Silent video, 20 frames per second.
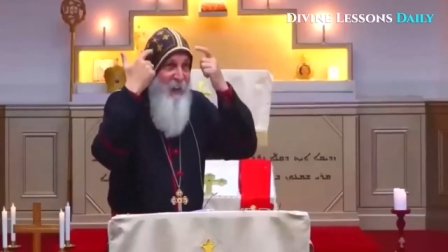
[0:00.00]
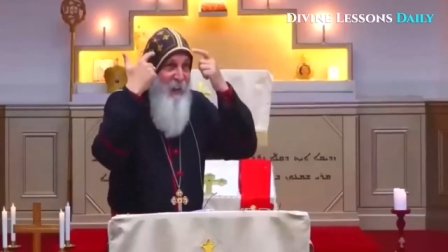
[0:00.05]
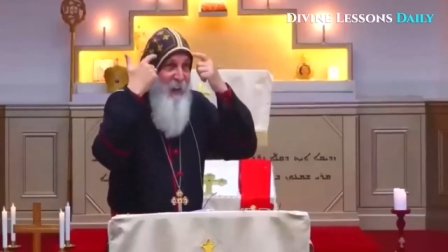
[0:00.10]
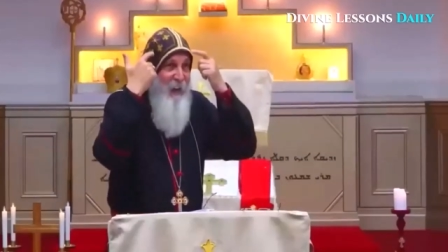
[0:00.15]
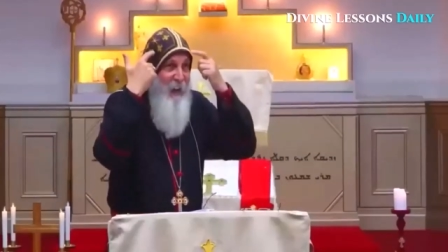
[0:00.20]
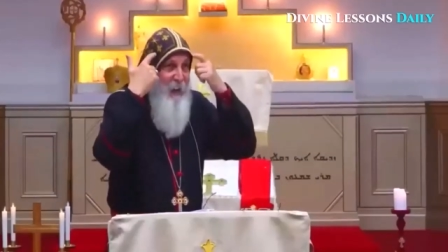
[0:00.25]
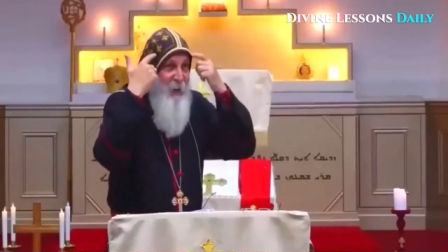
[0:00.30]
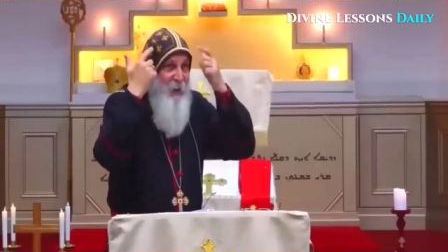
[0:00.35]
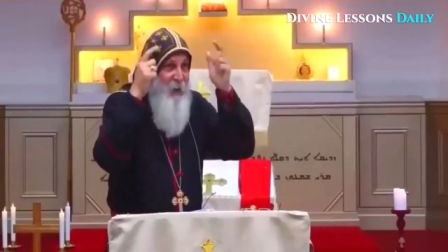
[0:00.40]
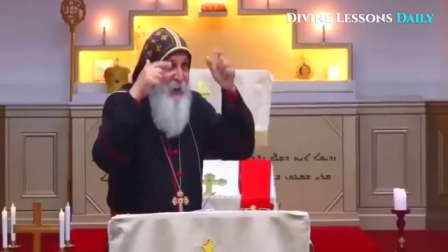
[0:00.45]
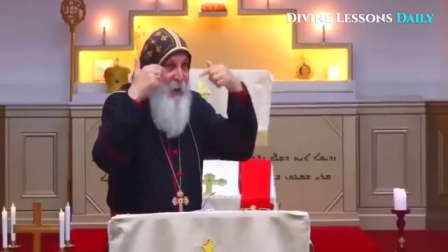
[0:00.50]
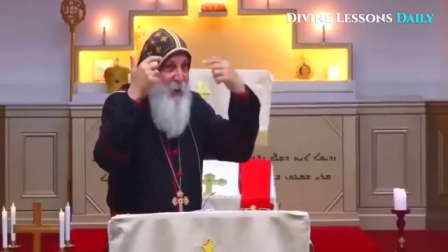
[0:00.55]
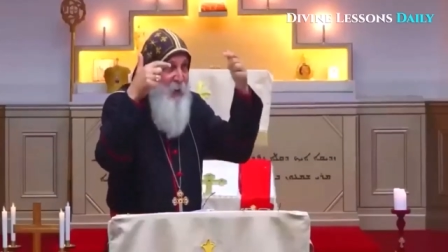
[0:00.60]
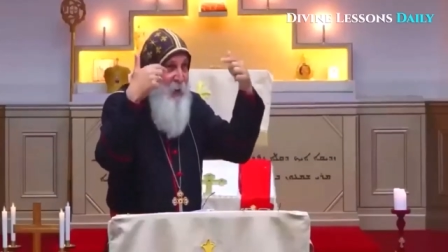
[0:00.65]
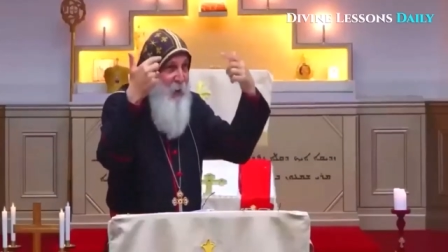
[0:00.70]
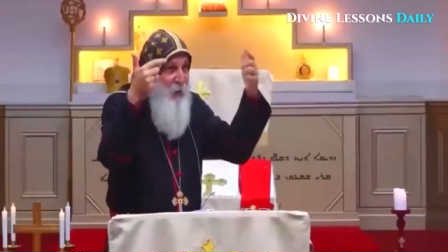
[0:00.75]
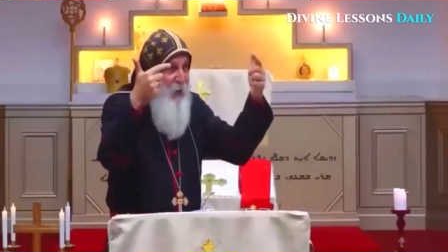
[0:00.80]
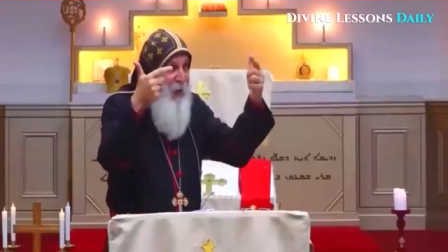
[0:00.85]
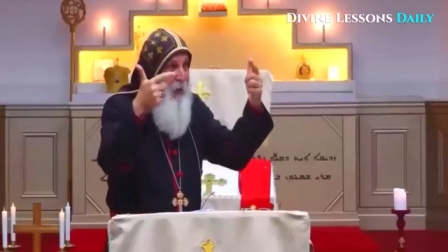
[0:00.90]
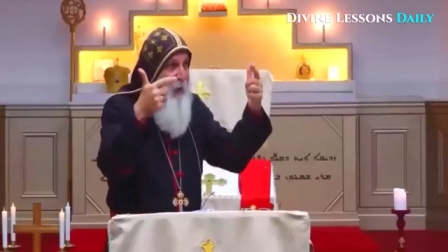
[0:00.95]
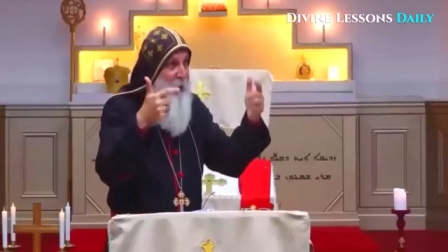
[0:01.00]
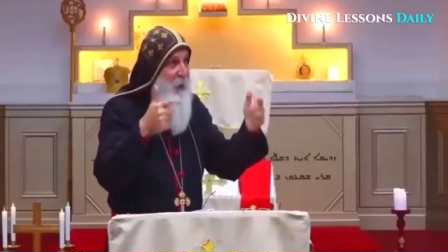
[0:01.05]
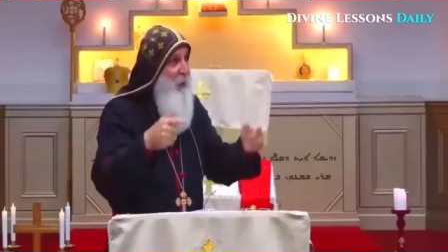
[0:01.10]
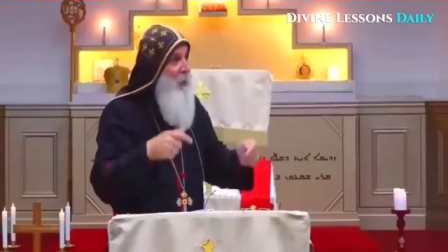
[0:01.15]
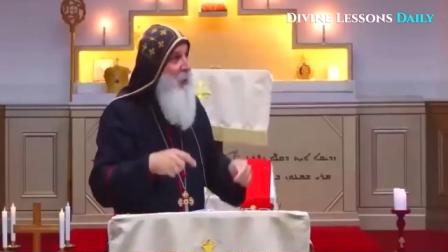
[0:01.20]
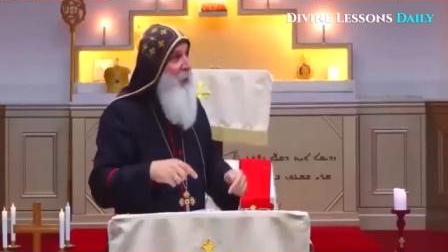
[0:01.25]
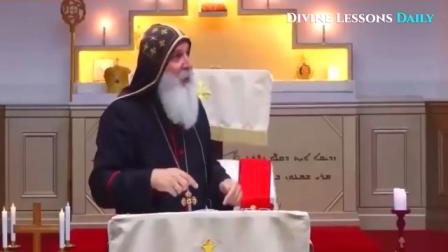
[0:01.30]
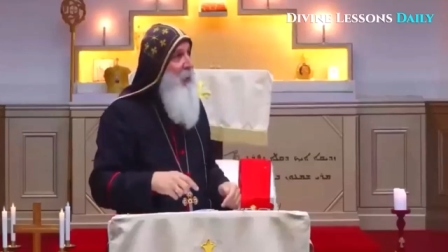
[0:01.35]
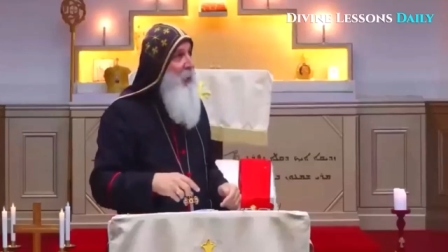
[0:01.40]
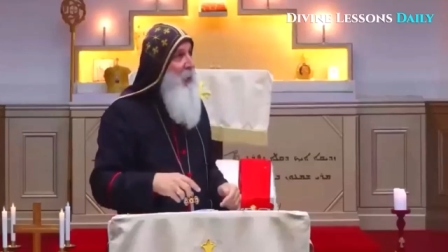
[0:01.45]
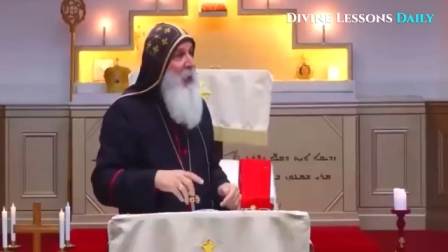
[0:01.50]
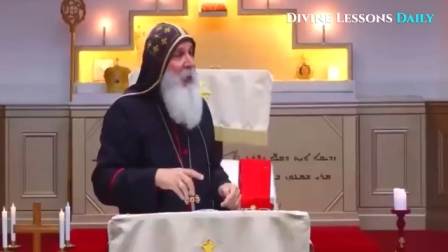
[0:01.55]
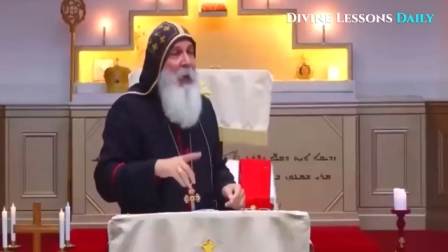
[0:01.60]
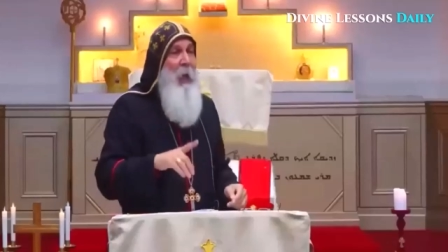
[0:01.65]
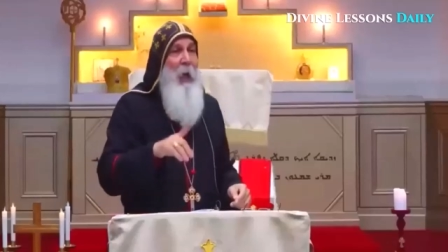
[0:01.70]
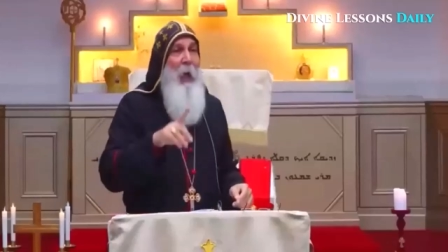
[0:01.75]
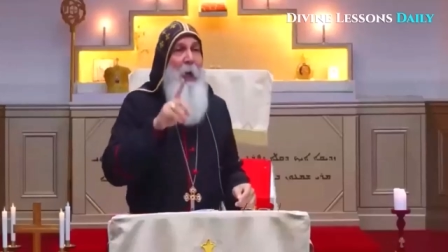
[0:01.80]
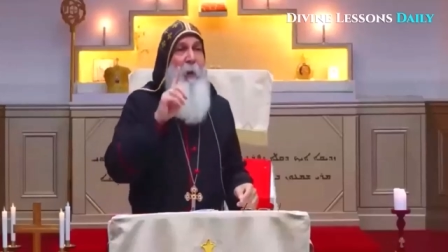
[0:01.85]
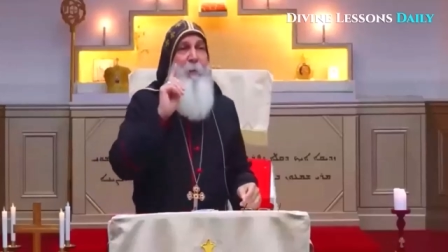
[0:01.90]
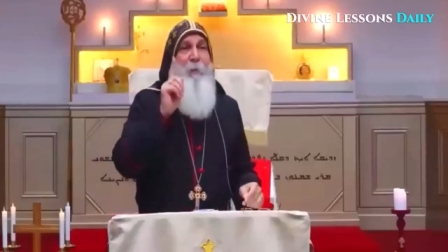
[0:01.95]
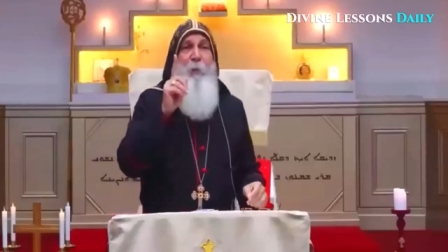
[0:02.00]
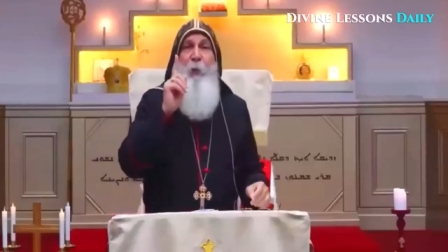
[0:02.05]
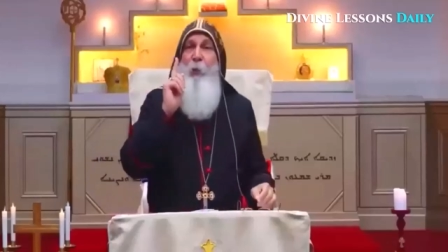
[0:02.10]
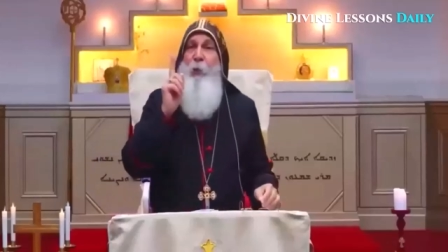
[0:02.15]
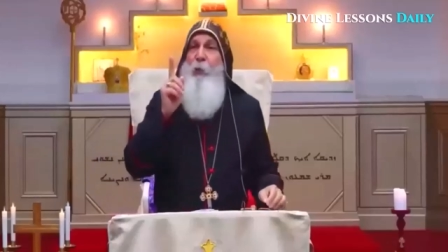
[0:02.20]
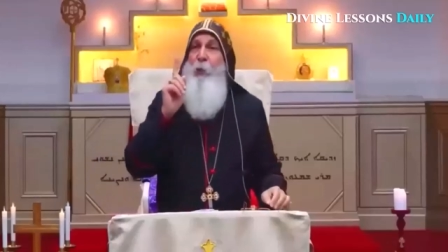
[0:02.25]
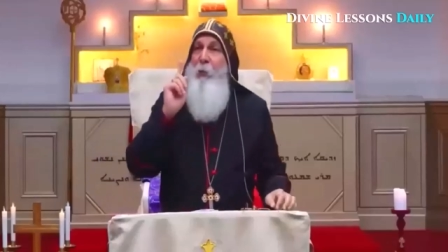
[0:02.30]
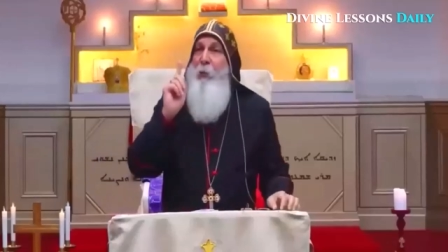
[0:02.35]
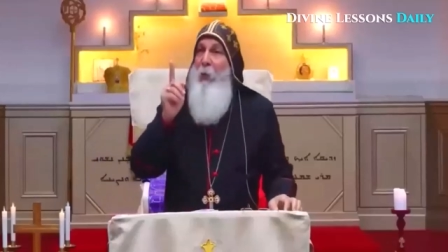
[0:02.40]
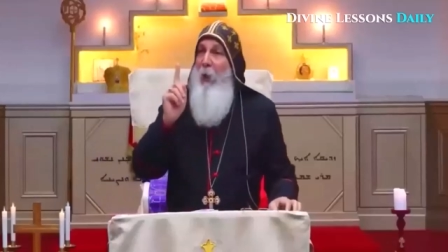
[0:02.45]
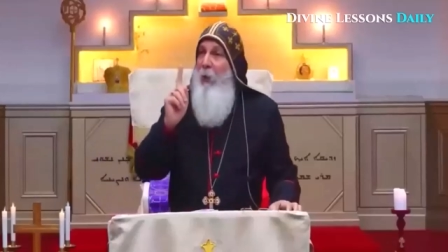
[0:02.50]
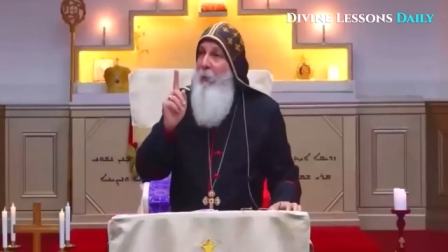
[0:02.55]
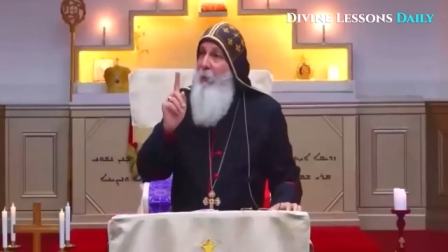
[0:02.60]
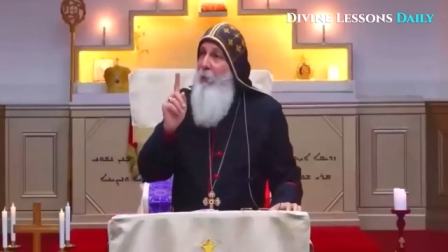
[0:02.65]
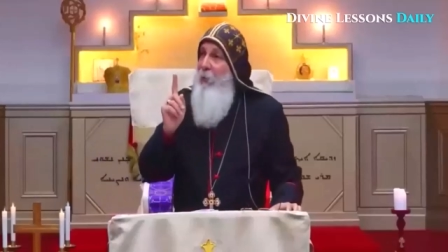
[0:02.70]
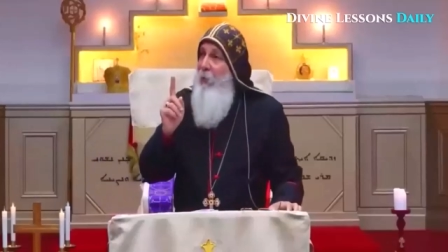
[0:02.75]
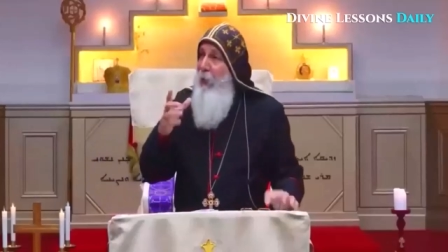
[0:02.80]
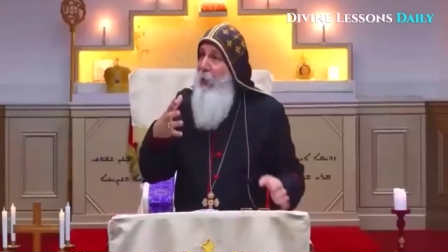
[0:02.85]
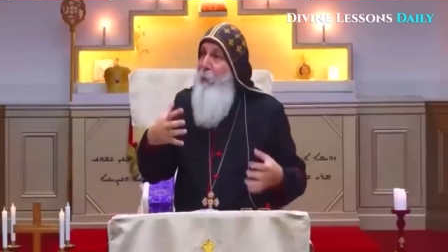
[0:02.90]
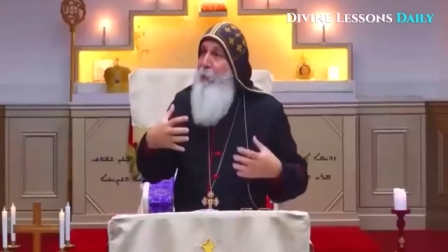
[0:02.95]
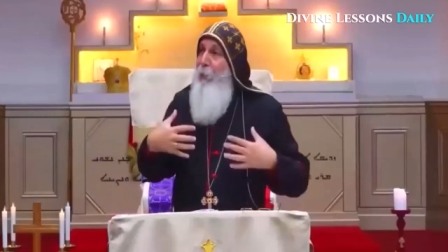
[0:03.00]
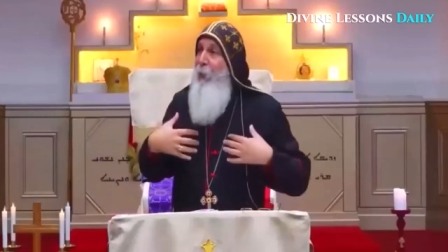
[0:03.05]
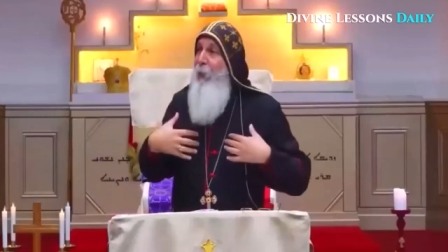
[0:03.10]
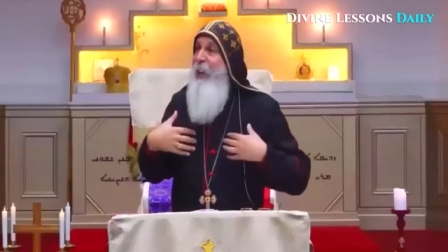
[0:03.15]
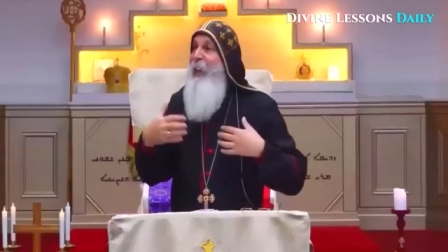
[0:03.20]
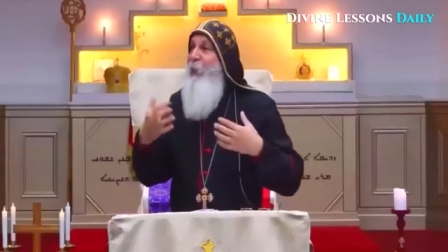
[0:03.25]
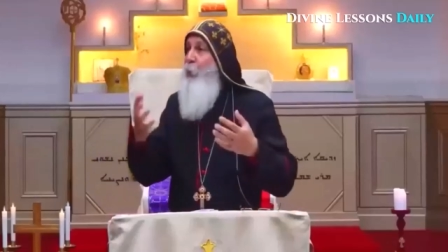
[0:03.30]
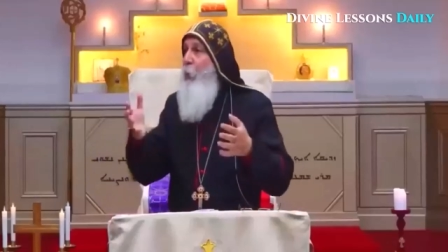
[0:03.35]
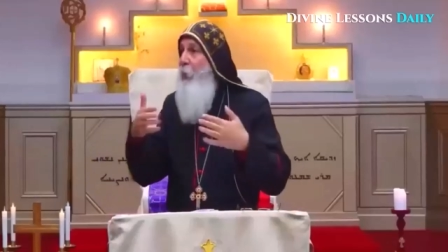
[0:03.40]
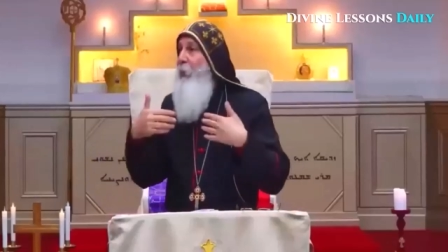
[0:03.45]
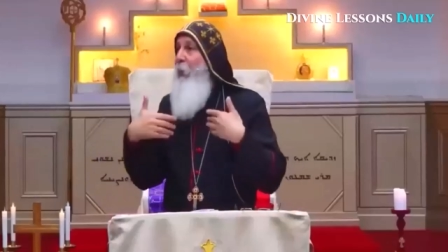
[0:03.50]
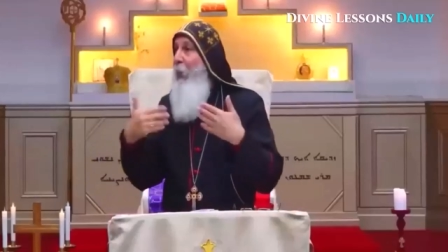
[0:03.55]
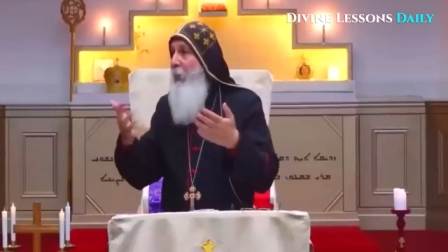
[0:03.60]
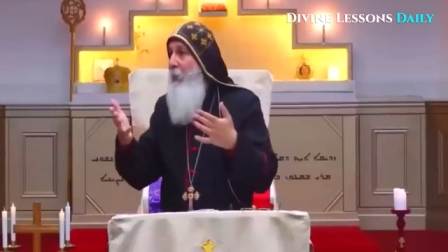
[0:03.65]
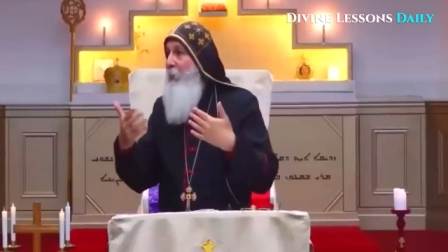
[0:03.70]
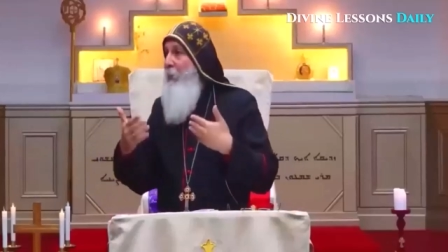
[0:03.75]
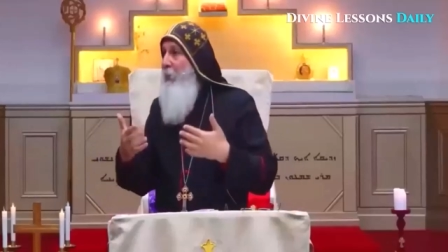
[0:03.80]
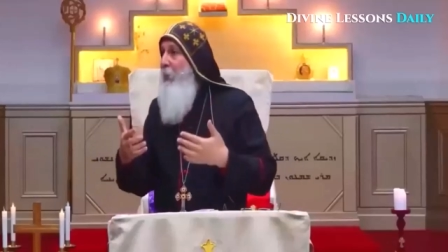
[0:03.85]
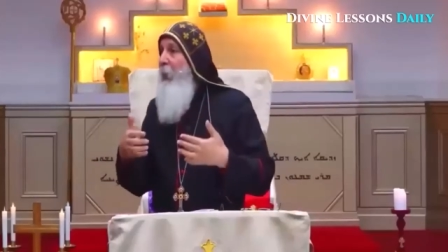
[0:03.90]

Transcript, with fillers: This is to think. If you do not, if we do not,